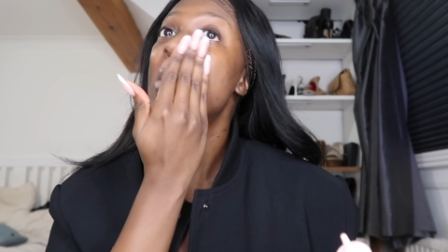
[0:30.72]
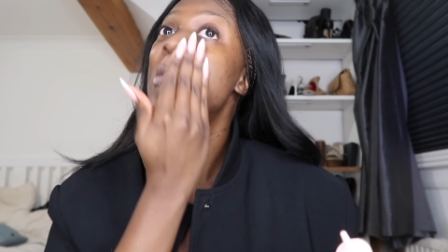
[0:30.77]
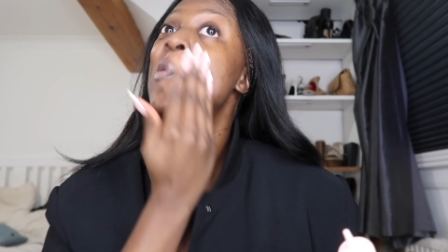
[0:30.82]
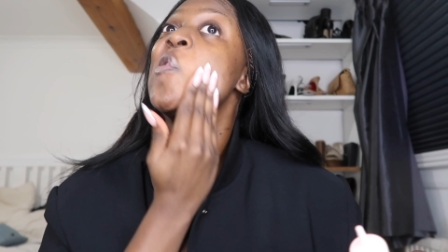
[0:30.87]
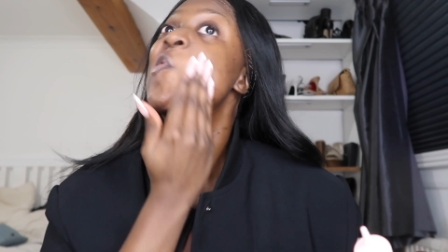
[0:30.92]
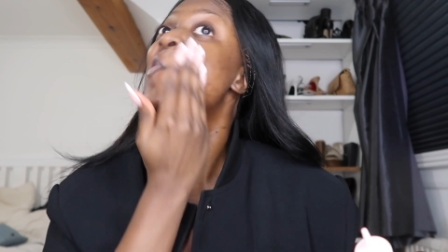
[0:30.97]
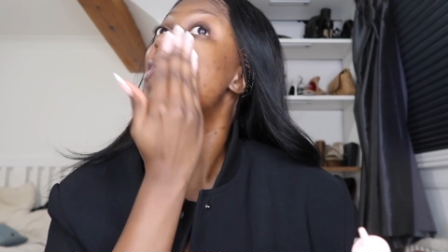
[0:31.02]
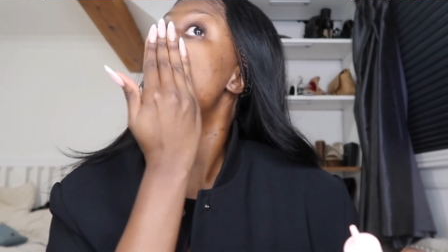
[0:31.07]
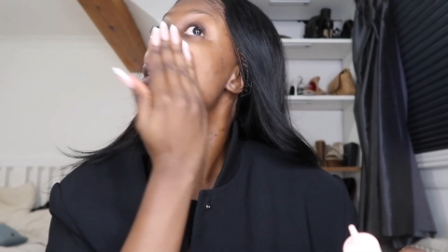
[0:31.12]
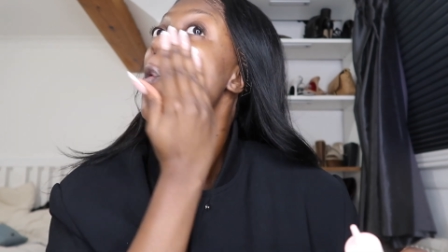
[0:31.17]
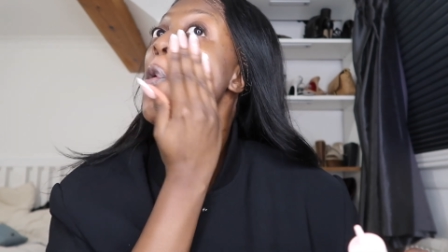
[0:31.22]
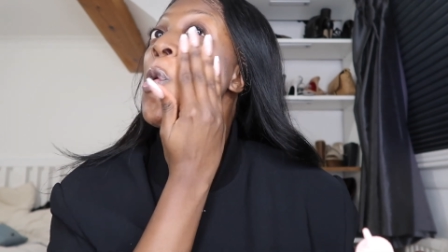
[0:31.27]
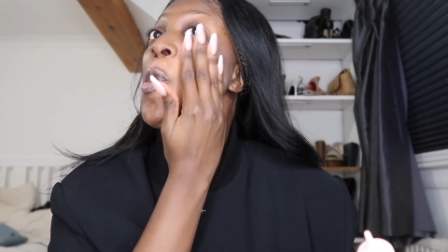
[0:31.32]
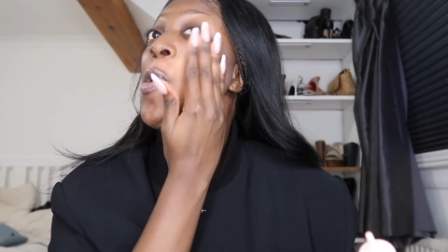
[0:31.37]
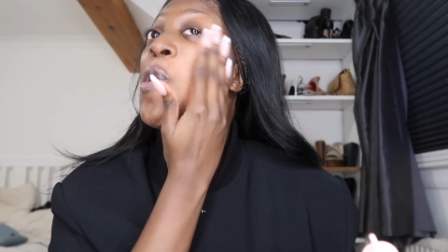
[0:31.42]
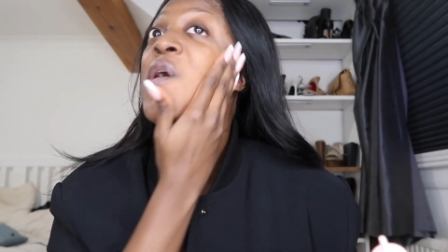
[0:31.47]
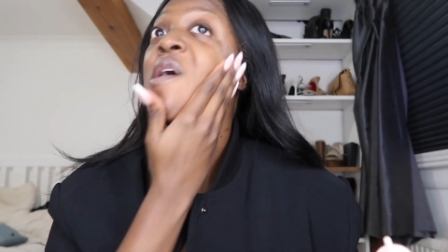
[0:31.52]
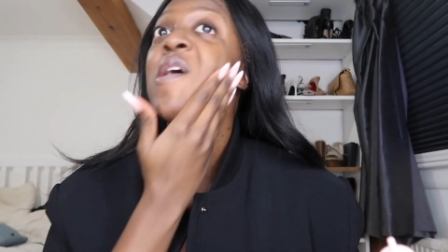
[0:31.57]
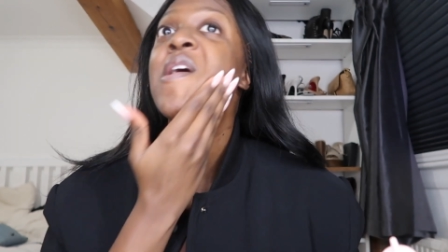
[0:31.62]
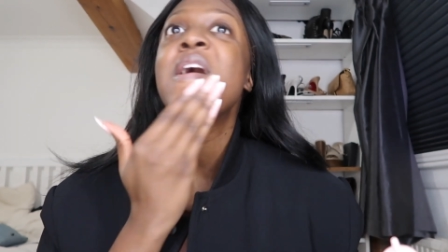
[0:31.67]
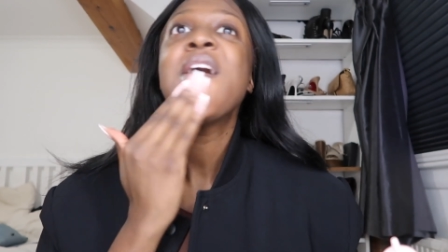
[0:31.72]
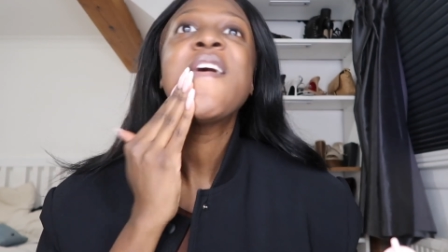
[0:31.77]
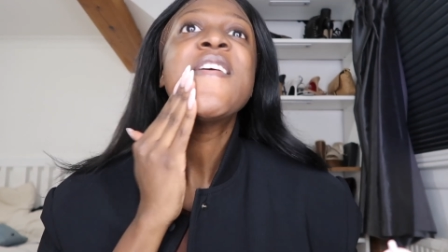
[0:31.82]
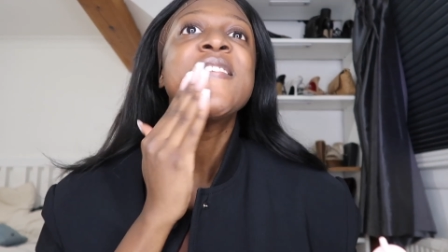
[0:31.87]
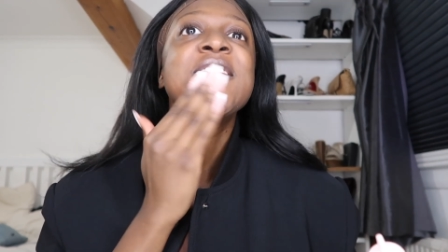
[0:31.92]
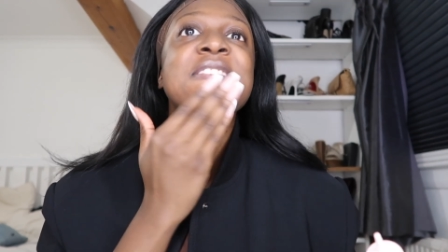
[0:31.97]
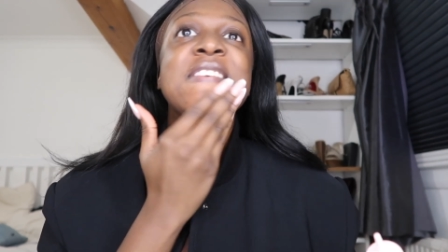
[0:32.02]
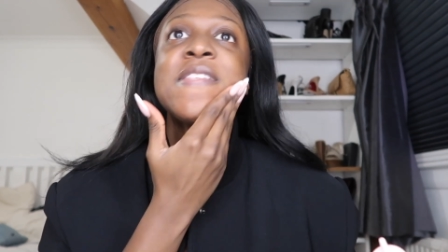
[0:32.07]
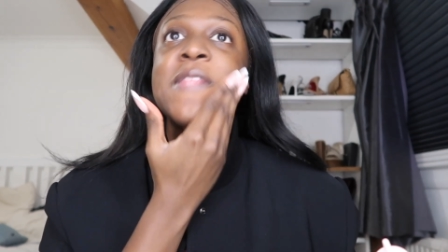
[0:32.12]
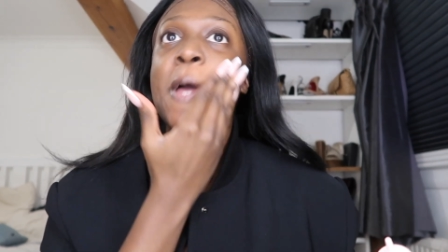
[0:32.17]
before
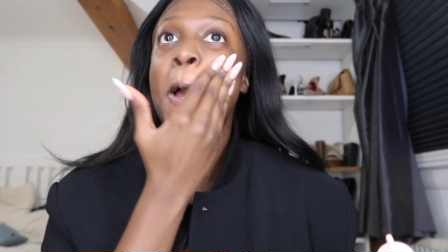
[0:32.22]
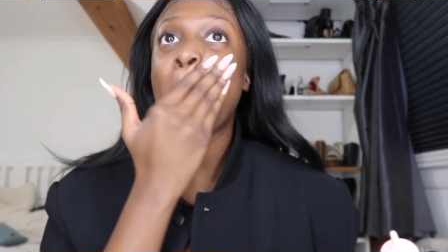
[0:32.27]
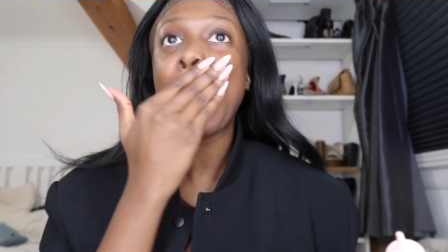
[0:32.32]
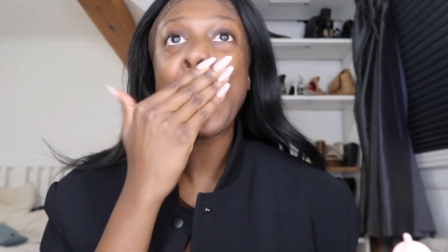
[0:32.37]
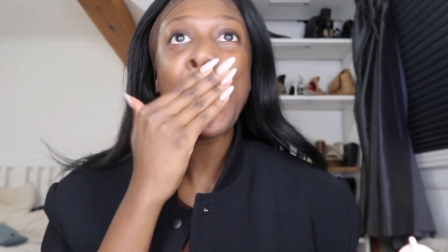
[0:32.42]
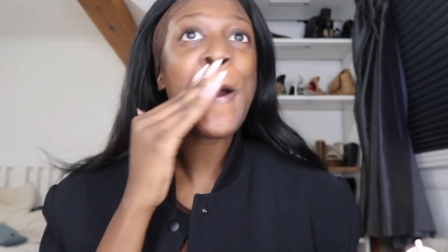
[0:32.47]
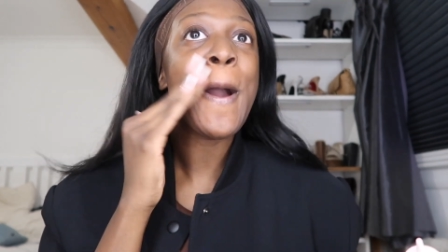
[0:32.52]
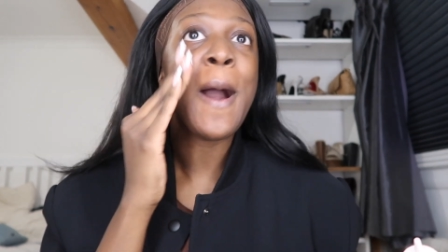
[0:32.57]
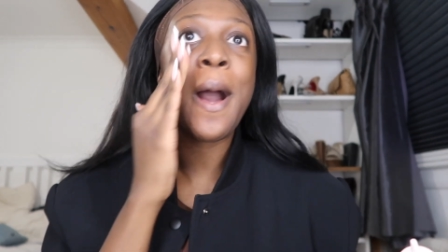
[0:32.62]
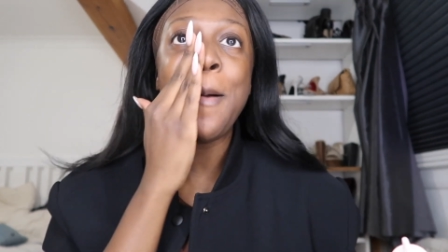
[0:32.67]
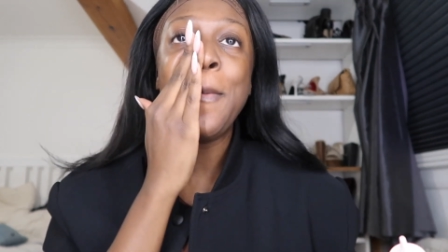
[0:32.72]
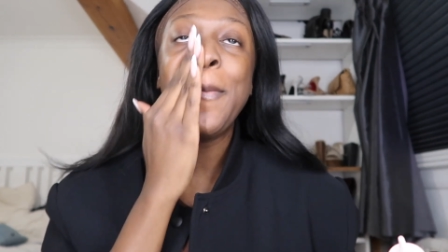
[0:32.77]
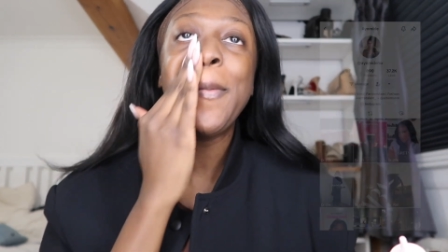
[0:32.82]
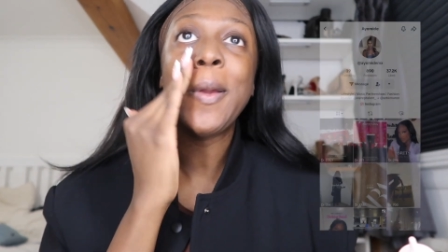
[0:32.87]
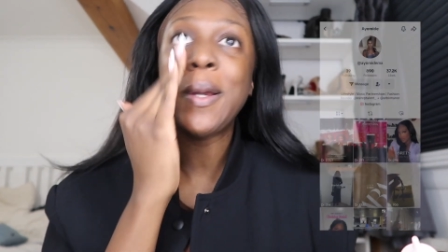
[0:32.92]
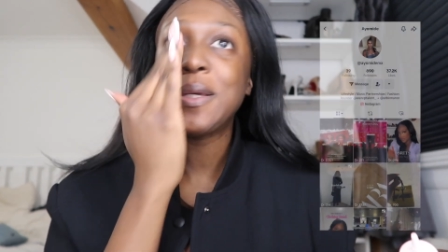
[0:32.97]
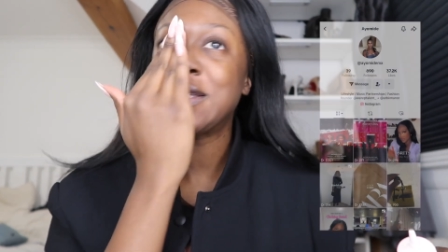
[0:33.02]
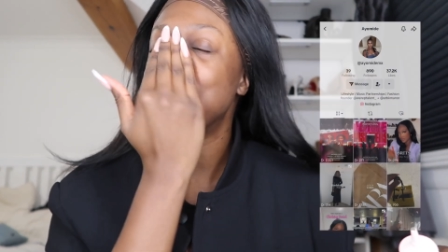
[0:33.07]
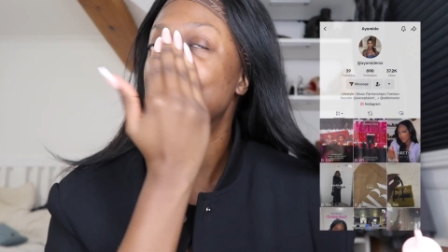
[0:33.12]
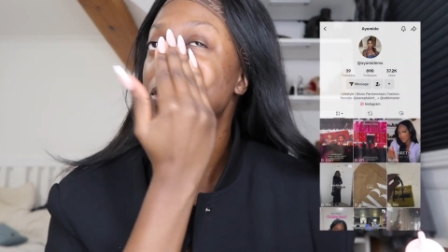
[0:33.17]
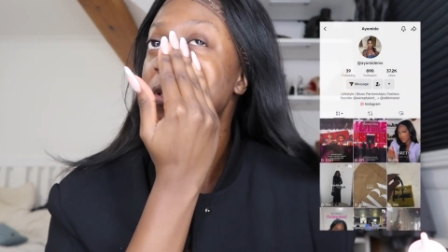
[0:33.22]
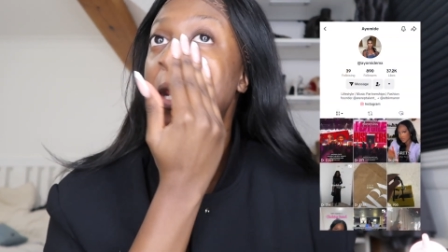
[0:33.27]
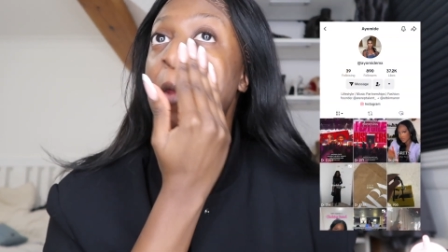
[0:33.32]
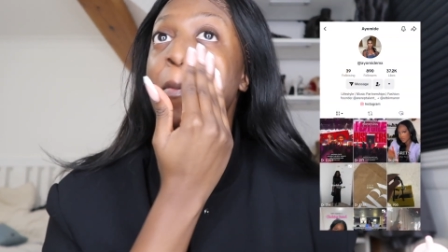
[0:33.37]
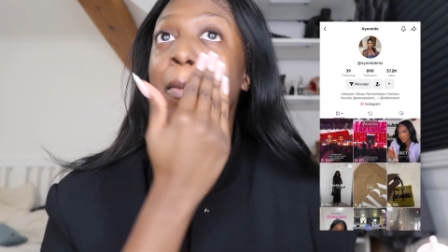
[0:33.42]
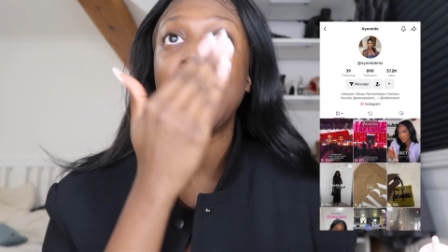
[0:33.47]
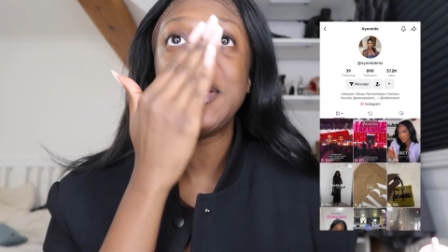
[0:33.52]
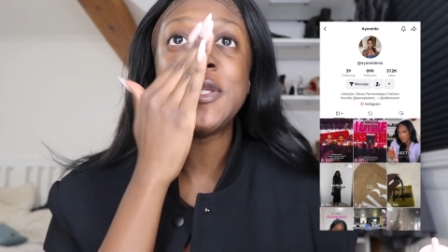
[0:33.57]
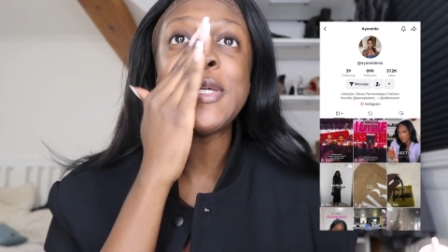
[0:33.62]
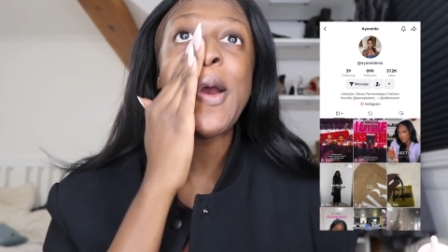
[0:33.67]
saying that I could come because it wasn't in
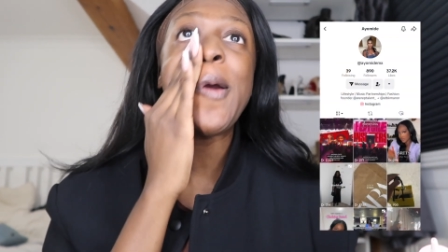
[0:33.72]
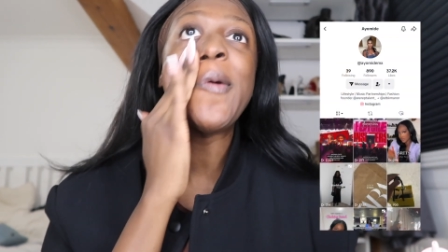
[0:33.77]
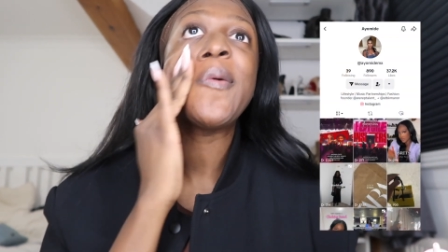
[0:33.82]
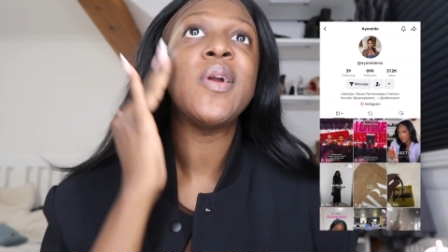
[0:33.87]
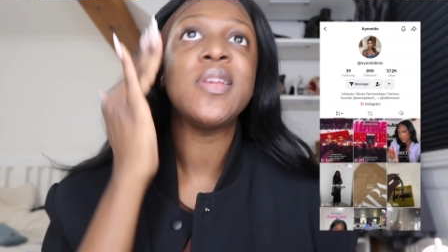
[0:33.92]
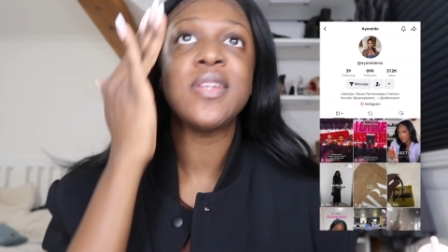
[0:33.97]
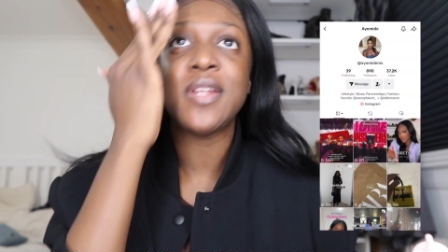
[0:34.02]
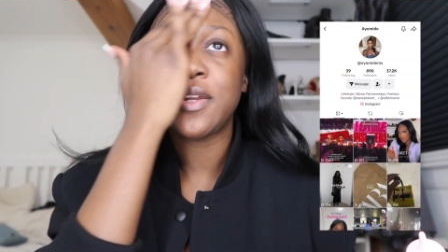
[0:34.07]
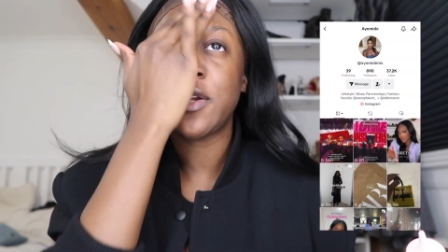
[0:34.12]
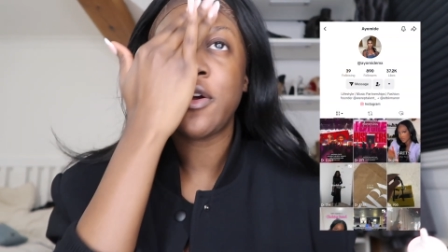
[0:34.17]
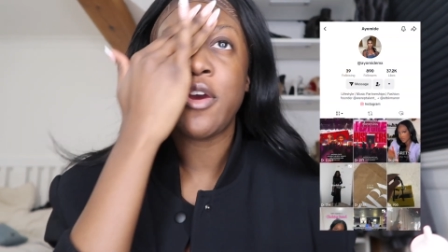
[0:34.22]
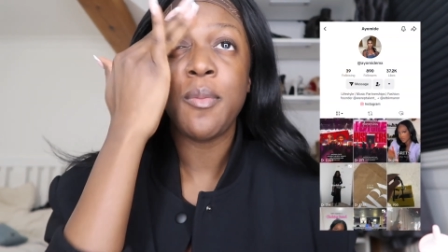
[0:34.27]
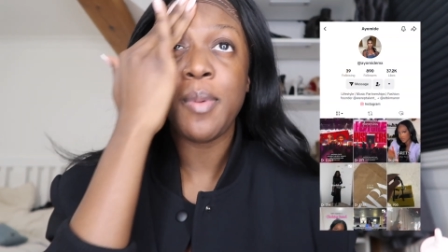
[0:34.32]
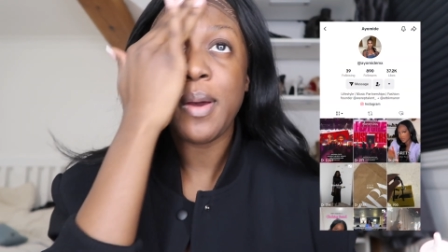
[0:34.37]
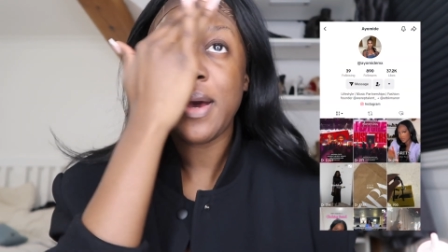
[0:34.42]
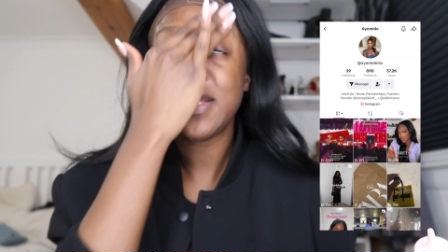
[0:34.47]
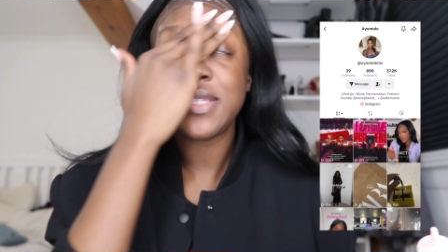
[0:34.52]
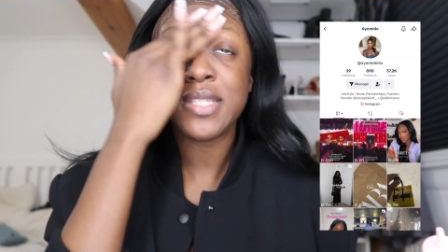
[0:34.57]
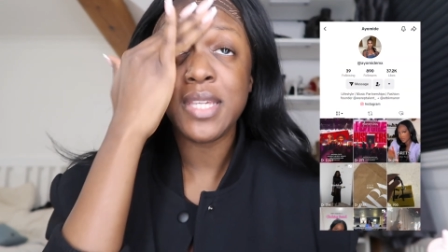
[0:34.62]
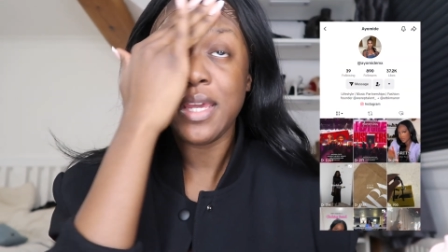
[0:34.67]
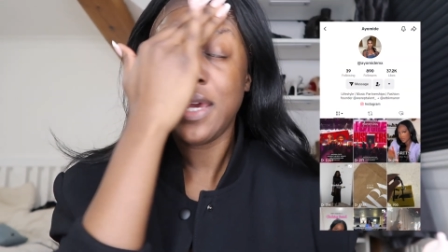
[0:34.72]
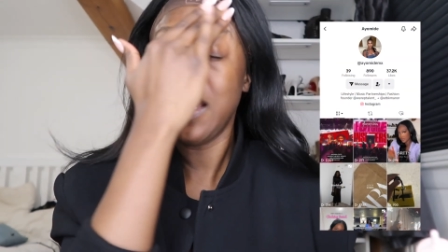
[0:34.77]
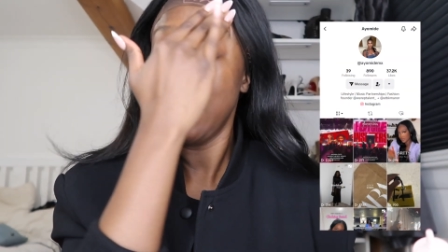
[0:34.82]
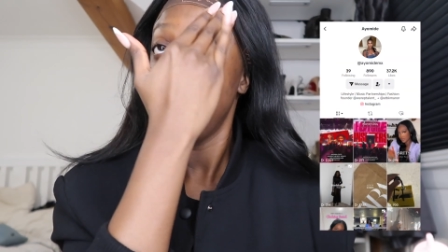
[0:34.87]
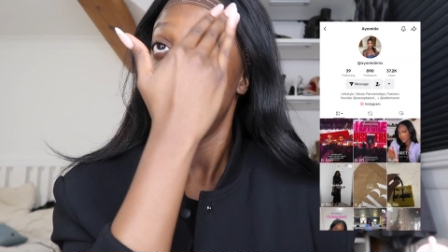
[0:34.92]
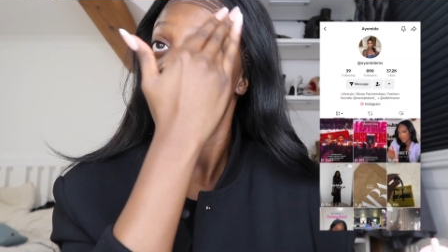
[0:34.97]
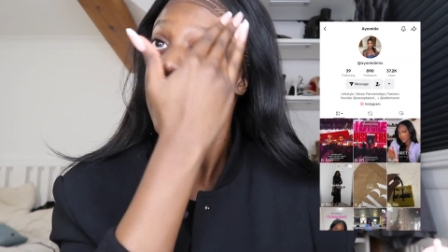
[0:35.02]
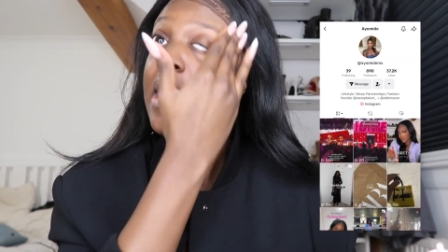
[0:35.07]
my diary, I didn't know about it.